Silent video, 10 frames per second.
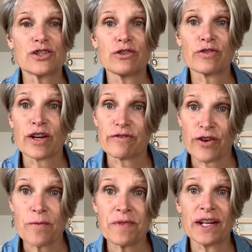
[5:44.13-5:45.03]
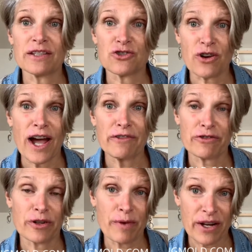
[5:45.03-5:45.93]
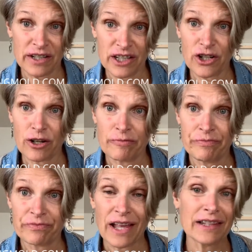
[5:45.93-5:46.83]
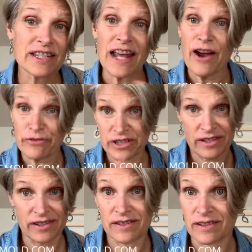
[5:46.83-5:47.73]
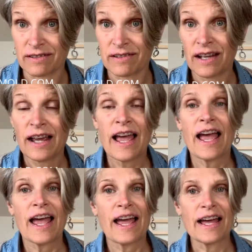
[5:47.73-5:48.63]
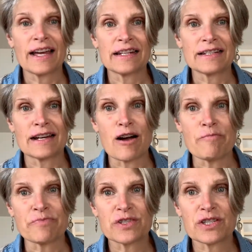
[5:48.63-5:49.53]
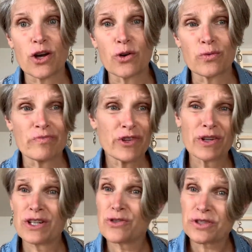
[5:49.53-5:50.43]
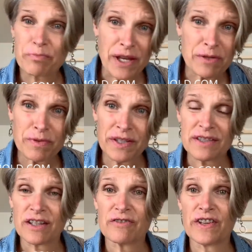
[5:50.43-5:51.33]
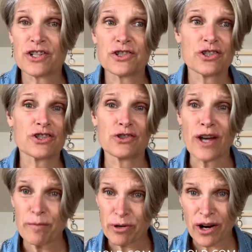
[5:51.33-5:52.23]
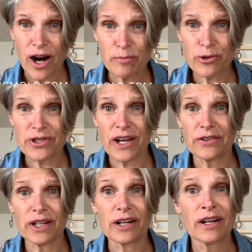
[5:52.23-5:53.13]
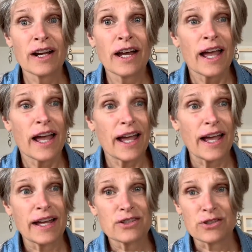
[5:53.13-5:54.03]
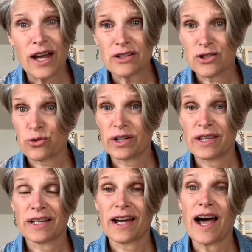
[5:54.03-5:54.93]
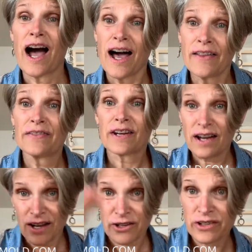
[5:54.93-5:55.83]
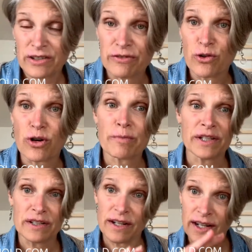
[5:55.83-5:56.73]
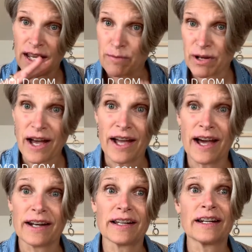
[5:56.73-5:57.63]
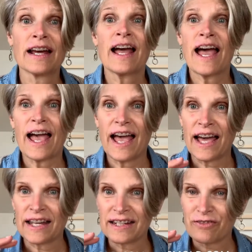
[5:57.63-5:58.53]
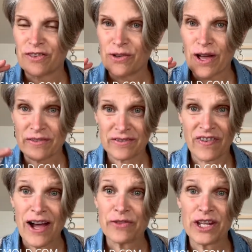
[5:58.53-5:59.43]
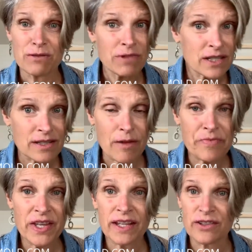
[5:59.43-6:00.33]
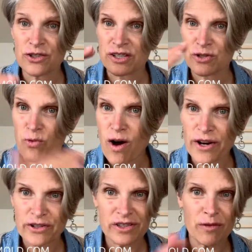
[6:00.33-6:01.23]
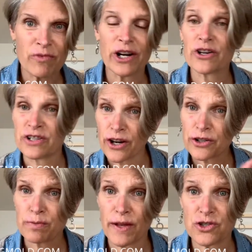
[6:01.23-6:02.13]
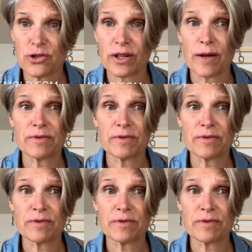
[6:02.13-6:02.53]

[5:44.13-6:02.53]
you've confirmed that it's dry for about a year, at least every season. And so you can use a basement that's unfinished. Just do not put cardboard down there, and do not store anything on the concrete floor, but keep an eye on it. And if you found that you missed something and there's still water somewhere or dark spots showing up